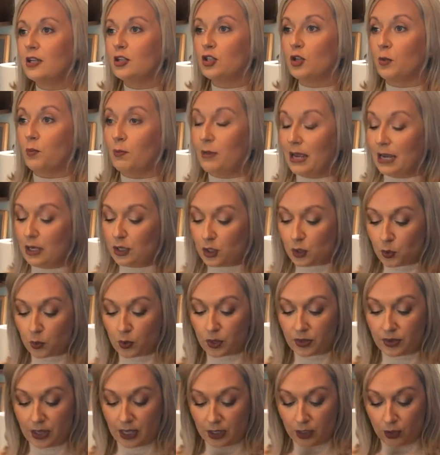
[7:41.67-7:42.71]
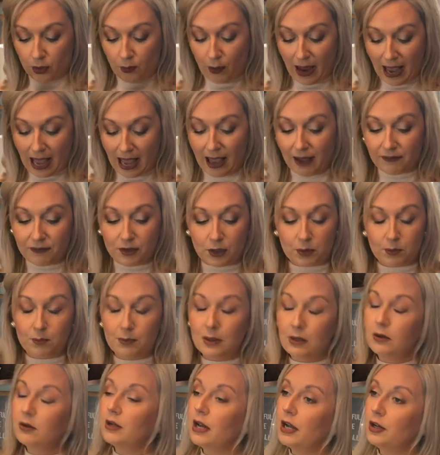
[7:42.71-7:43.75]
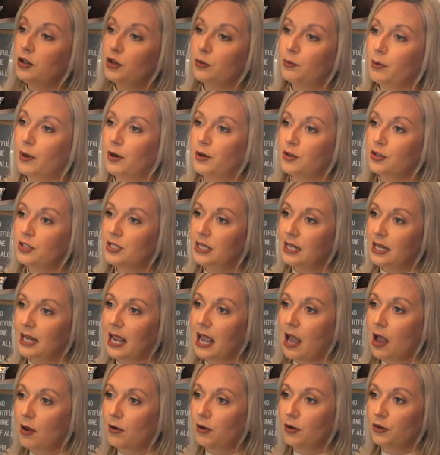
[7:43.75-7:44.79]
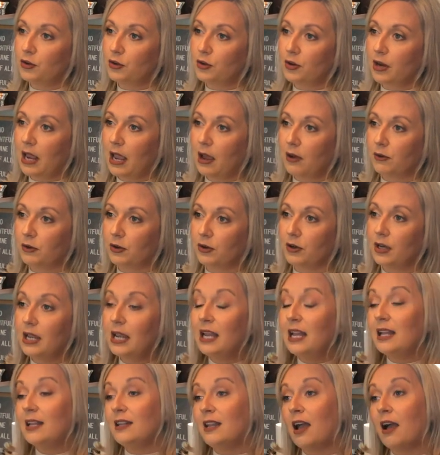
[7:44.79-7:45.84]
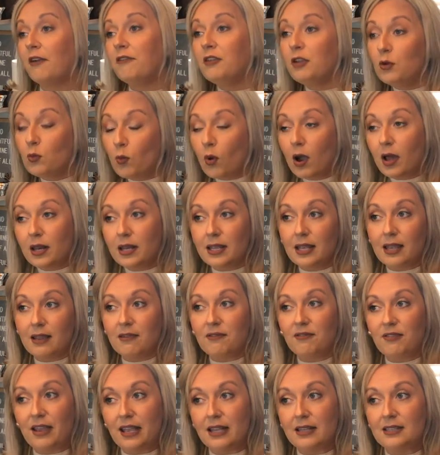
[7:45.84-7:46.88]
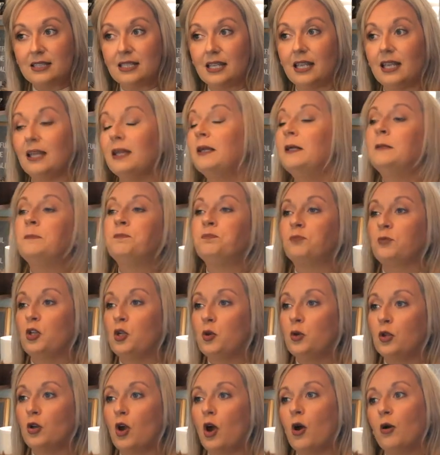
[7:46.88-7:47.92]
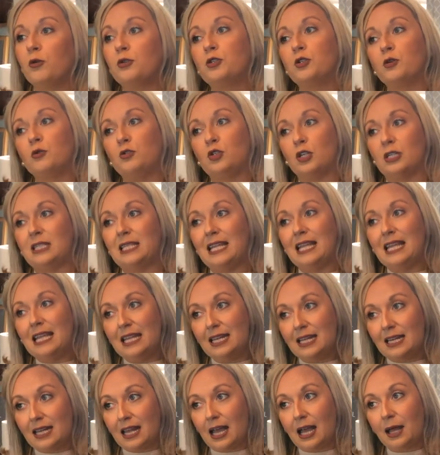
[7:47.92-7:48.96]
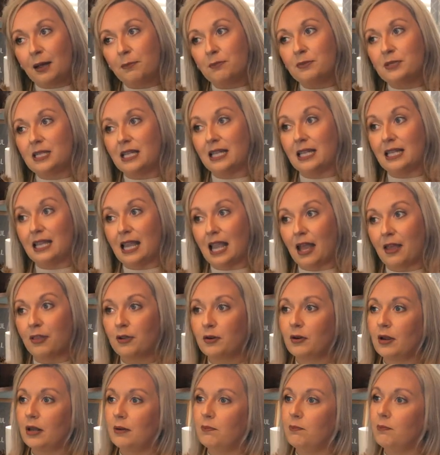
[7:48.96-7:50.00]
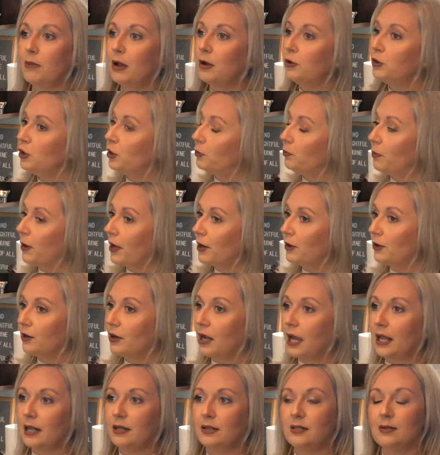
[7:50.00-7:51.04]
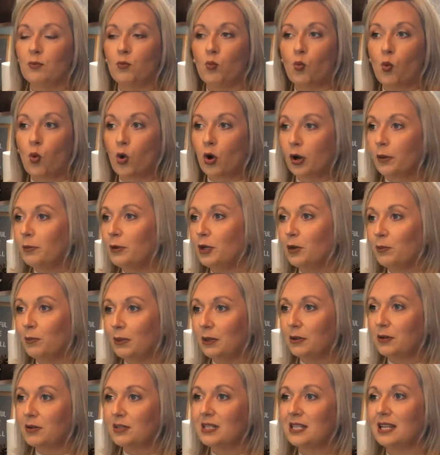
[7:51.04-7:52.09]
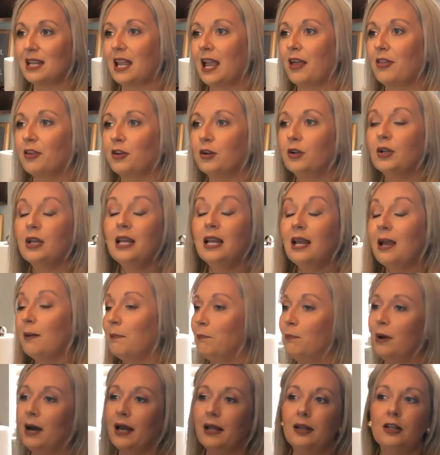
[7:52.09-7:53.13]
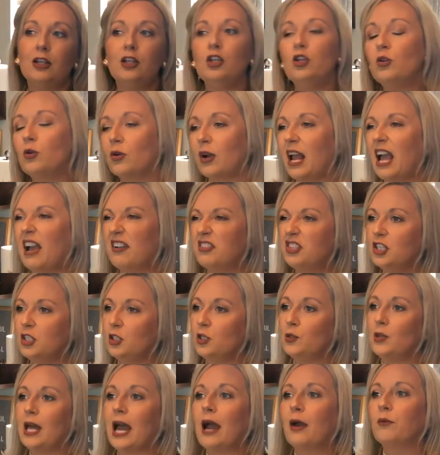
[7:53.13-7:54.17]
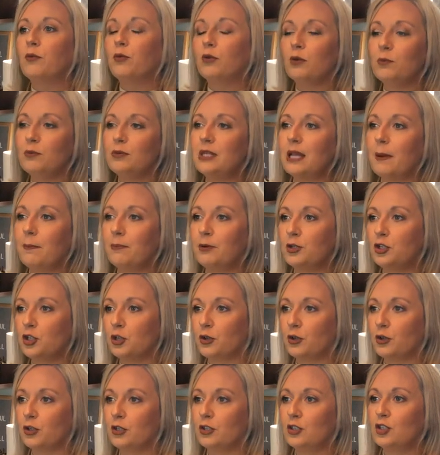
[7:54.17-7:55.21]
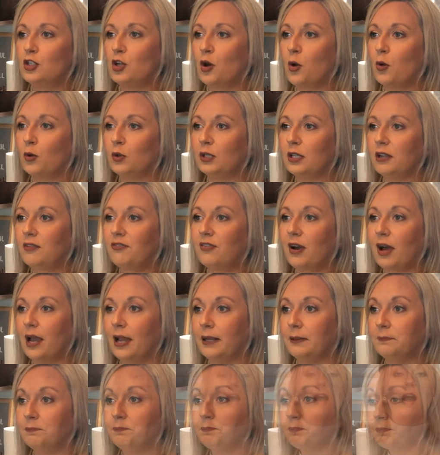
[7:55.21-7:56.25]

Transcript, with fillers: So make sure that you have your milk and your butter sitting out on your counter. Now, if you wanna get fancy, you can also just heat it up together and melt your butter and warm your milk together, but you don't have to do that. Room temperature is totally fine.